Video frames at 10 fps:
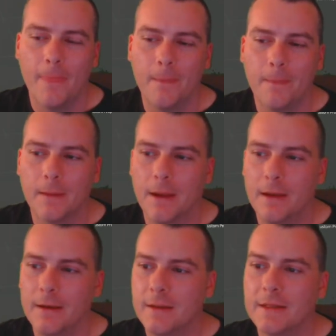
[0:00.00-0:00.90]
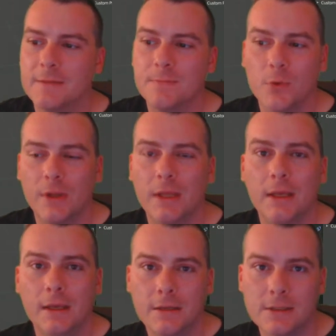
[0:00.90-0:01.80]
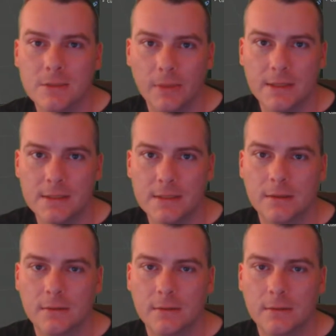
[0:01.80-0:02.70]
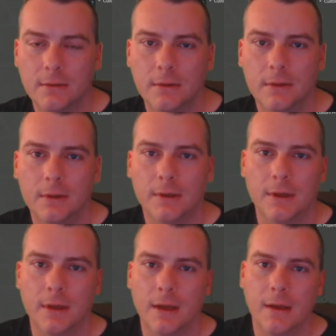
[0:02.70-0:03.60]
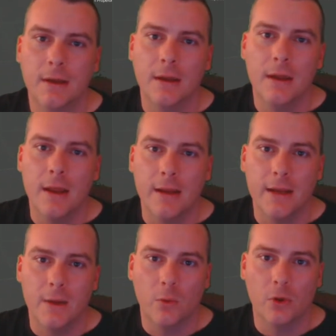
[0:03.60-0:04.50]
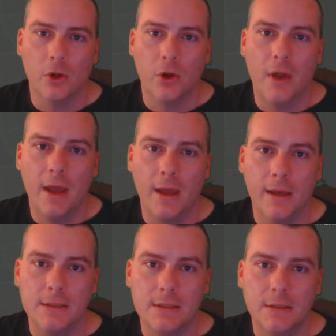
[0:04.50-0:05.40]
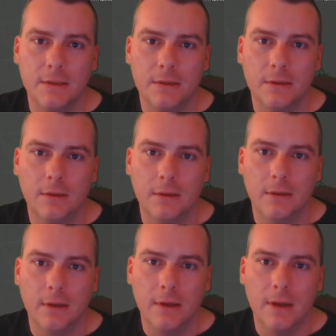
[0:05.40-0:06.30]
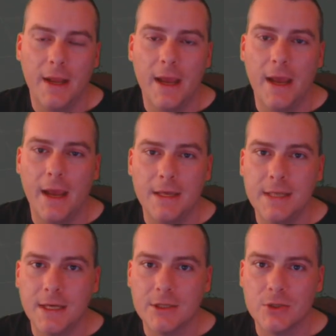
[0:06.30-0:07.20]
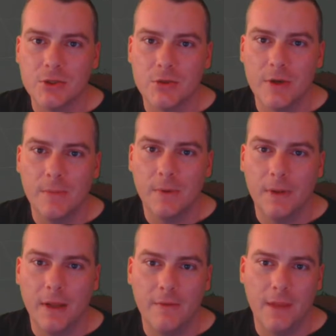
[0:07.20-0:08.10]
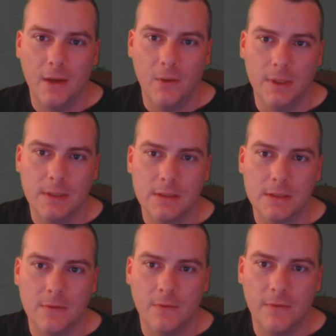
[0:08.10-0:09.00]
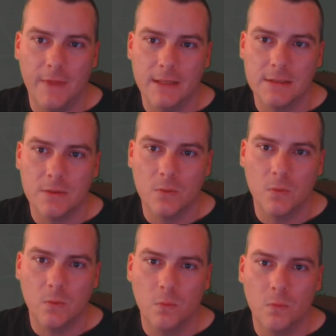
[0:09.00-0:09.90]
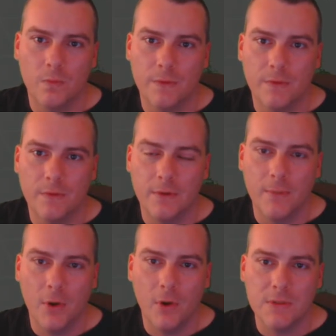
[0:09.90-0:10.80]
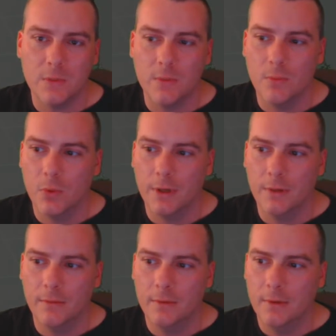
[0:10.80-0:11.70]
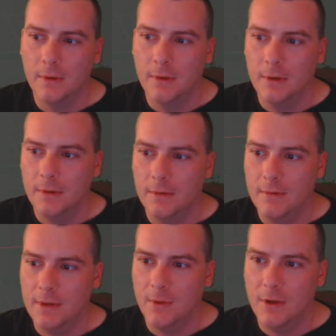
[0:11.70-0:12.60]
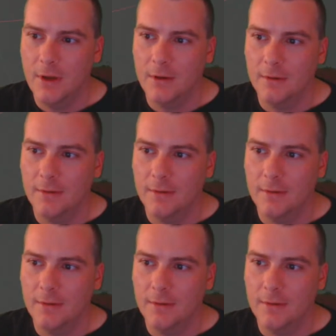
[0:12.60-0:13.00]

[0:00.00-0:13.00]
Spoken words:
Okay, now that's brought it into Blender. Okay, now we want to go add action strip, and there it is. That's the pose that we brought in. There we go.